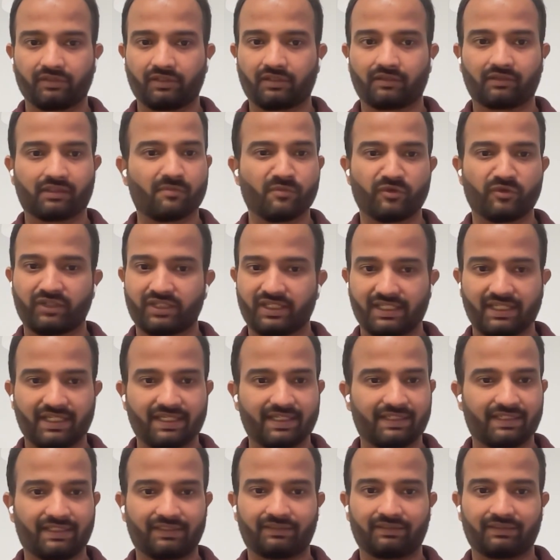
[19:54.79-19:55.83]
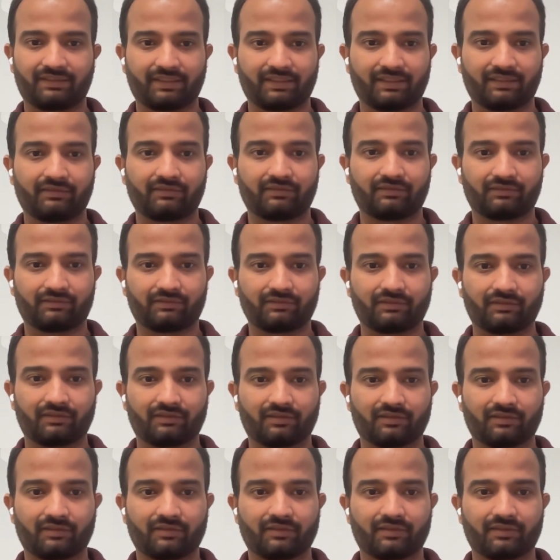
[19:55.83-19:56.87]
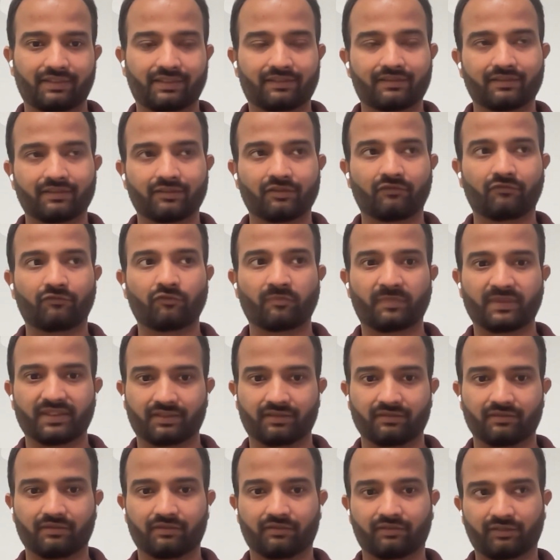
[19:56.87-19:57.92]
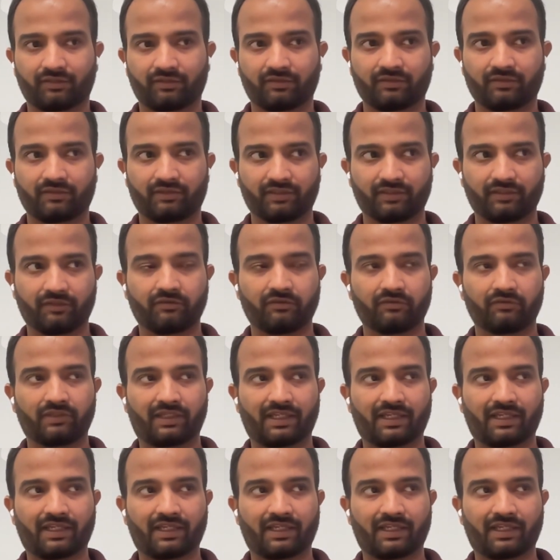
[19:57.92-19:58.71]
community, and I think the success of OpenSearch 3.0